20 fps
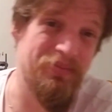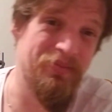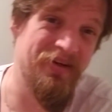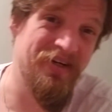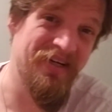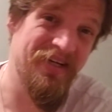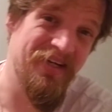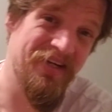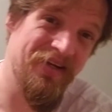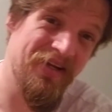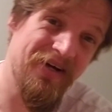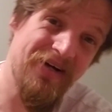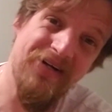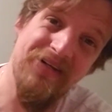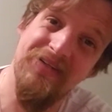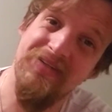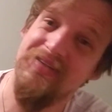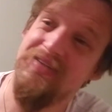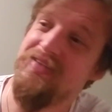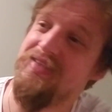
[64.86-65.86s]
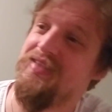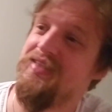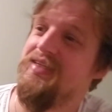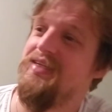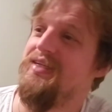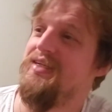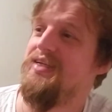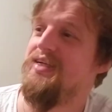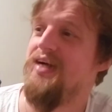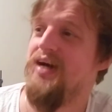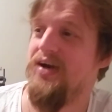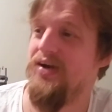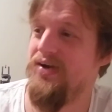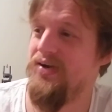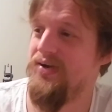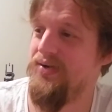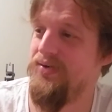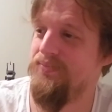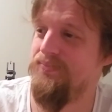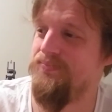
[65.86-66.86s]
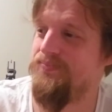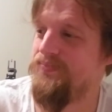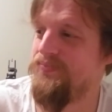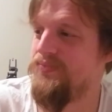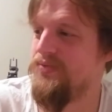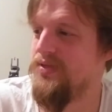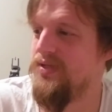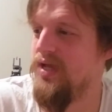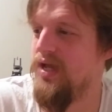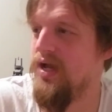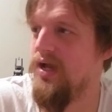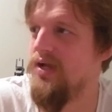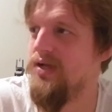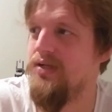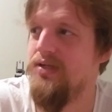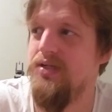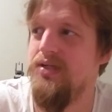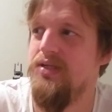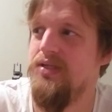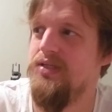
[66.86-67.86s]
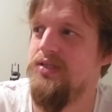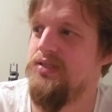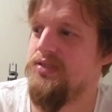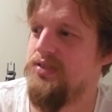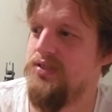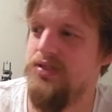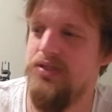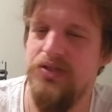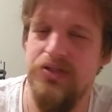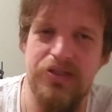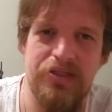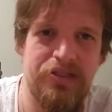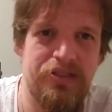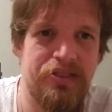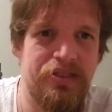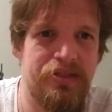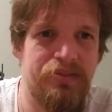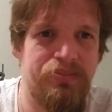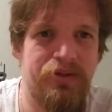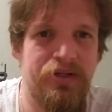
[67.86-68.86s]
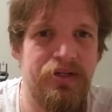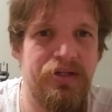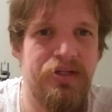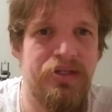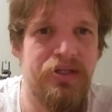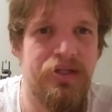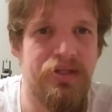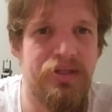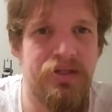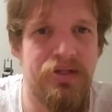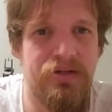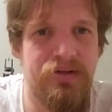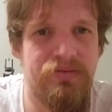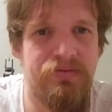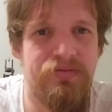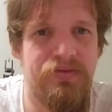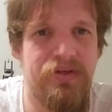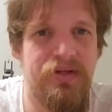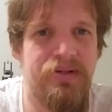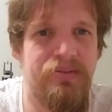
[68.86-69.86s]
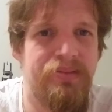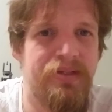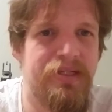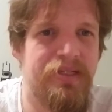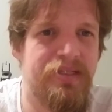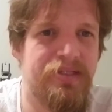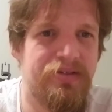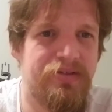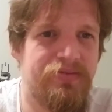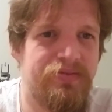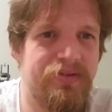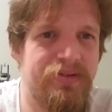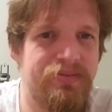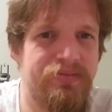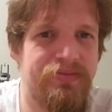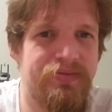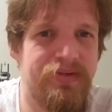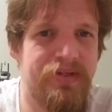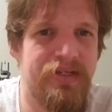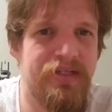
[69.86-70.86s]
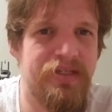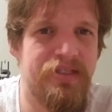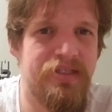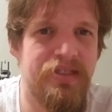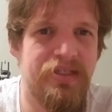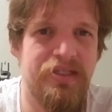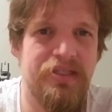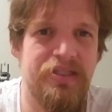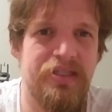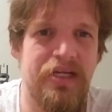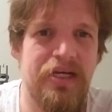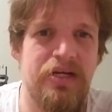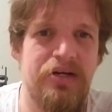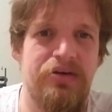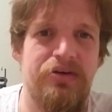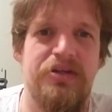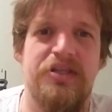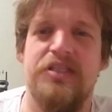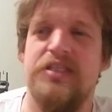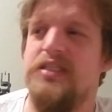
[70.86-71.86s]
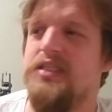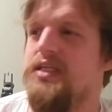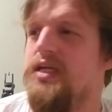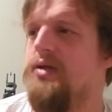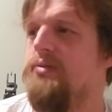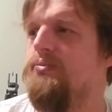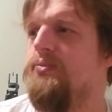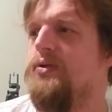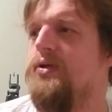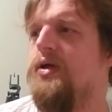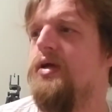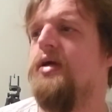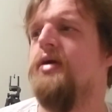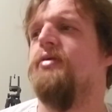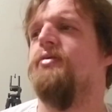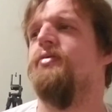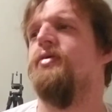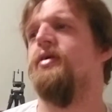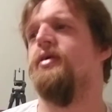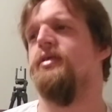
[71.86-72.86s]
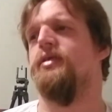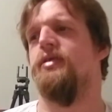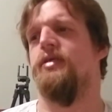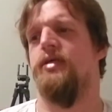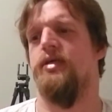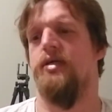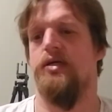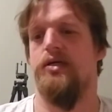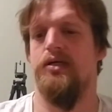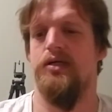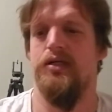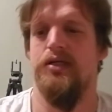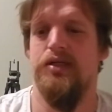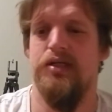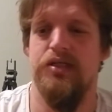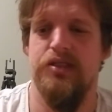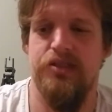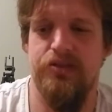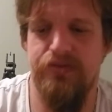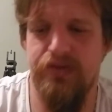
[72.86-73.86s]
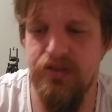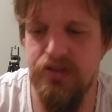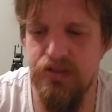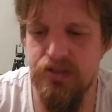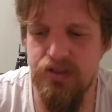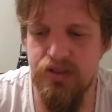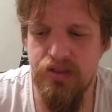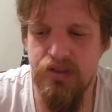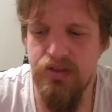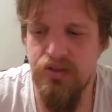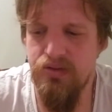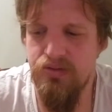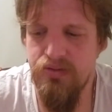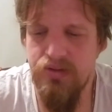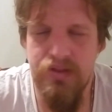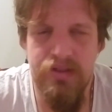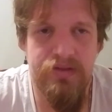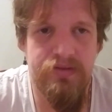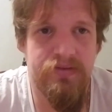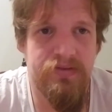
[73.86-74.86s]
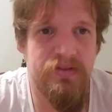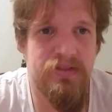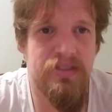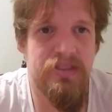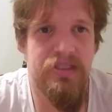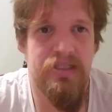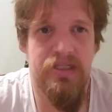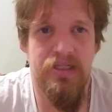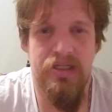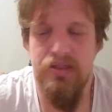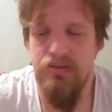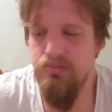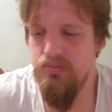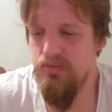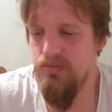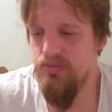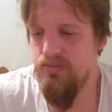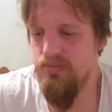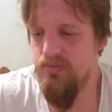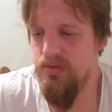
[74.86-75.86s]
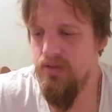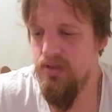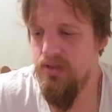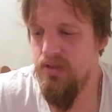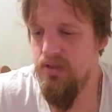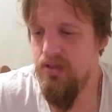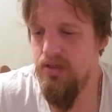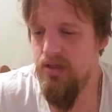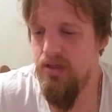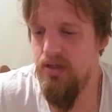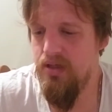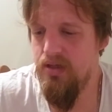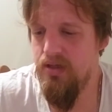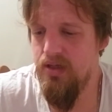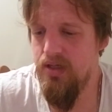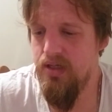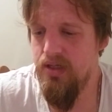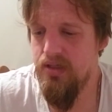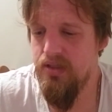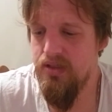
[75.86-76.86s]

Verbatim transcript: million. Um, yeah. So this is apparently the third film in this film franchise now. Like Escape Plan was uh, Sylvester Stallone leads with team uh,